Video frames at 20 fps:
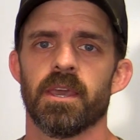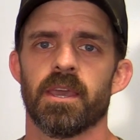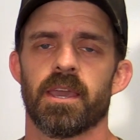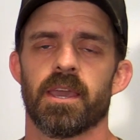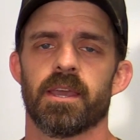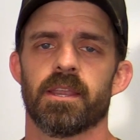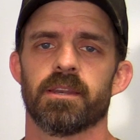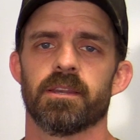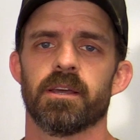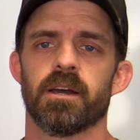
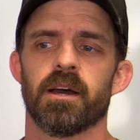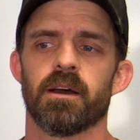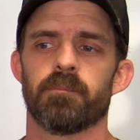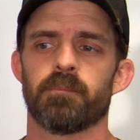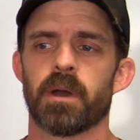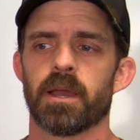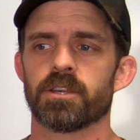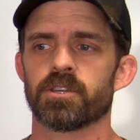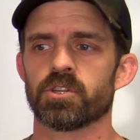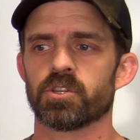And
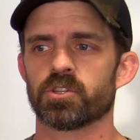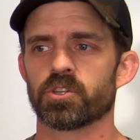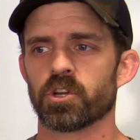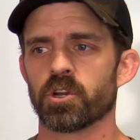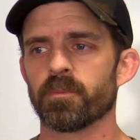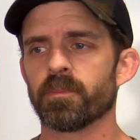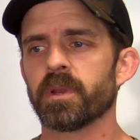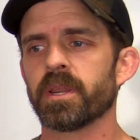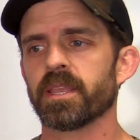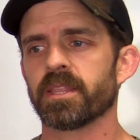by
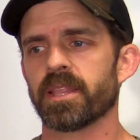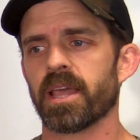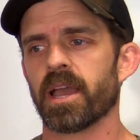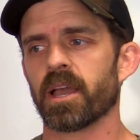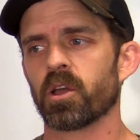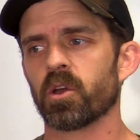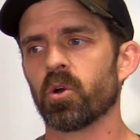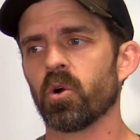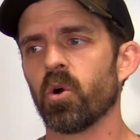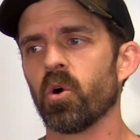determining
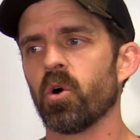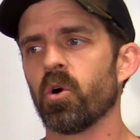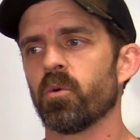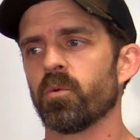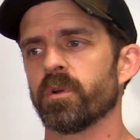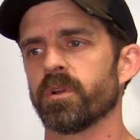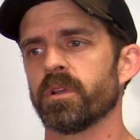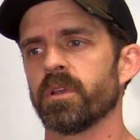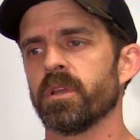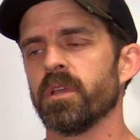that
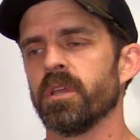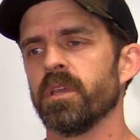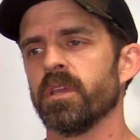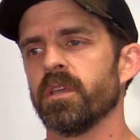goal,